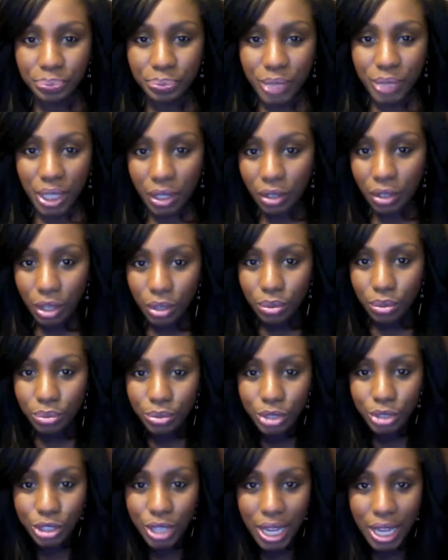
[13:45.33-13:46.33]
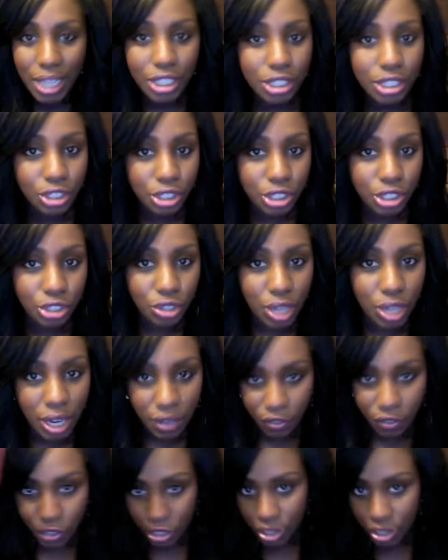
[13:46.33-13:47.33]
I don't know. You guys should just try
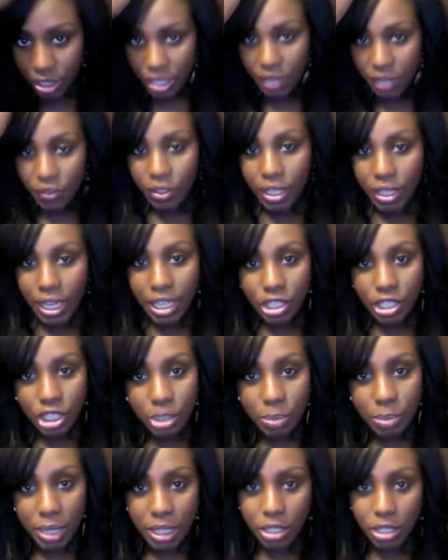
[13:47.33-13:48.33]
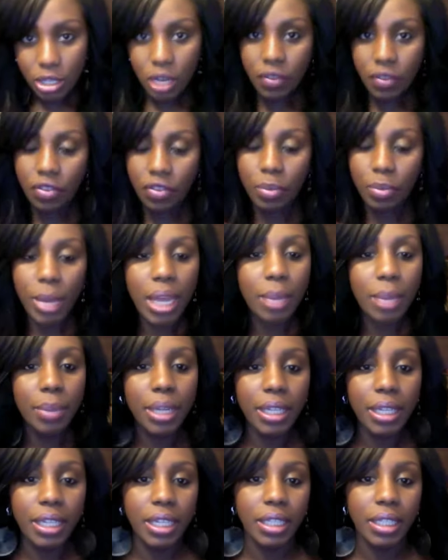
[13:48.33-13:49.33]
it for yourself. You can't just base it off of my
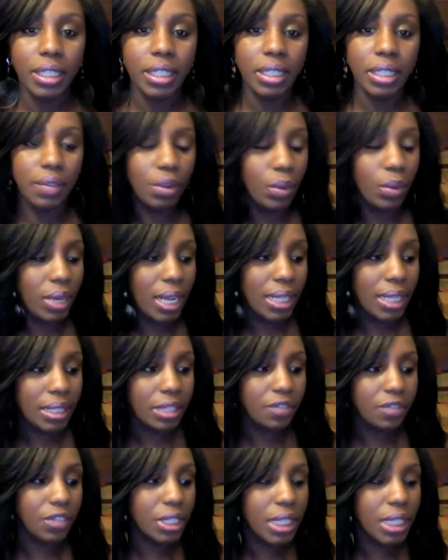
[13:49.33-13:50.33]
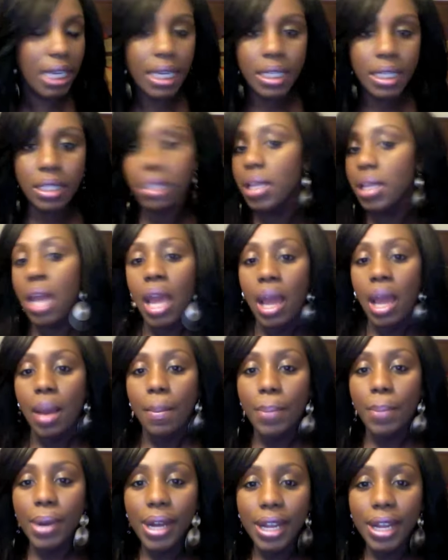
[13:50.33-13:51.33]
opinion because everyone has different tastes.
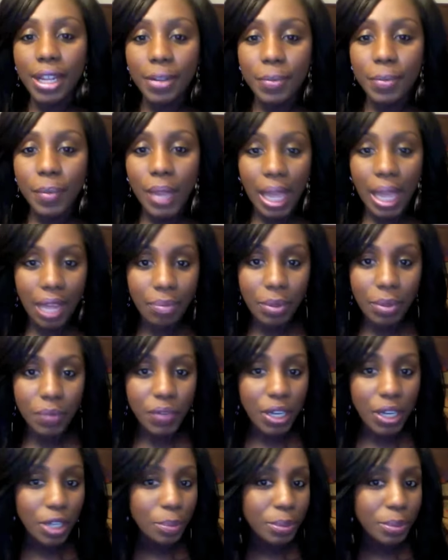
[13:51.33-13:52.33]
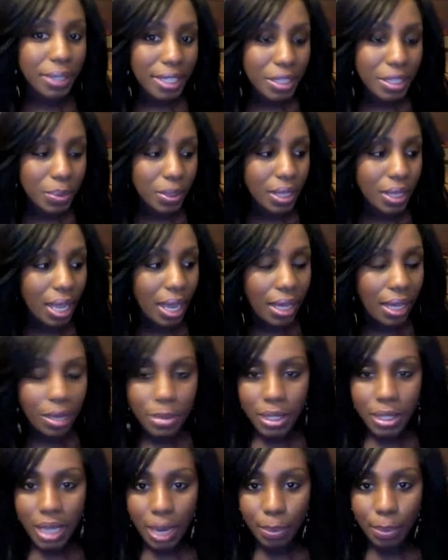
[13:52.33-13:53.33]
But I've been very pleased with the
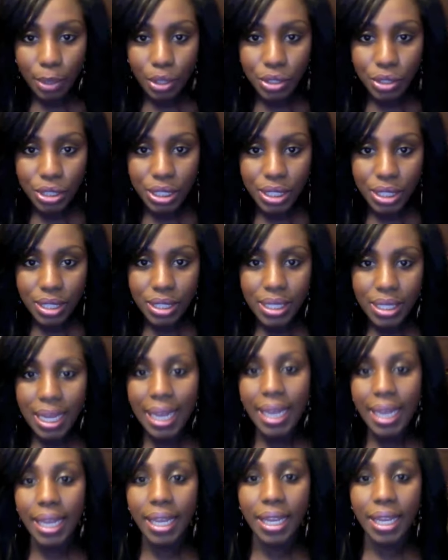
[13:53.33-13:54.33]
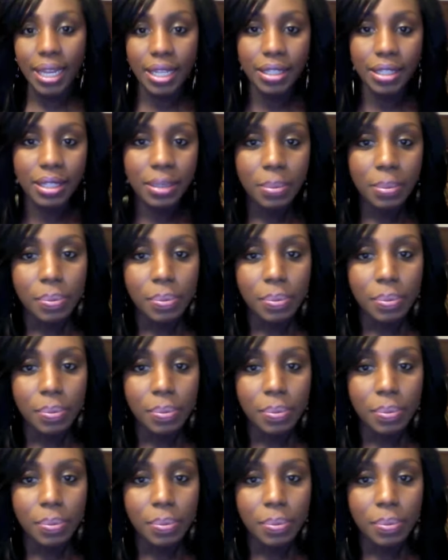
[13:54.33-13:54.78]
items that I purchased, and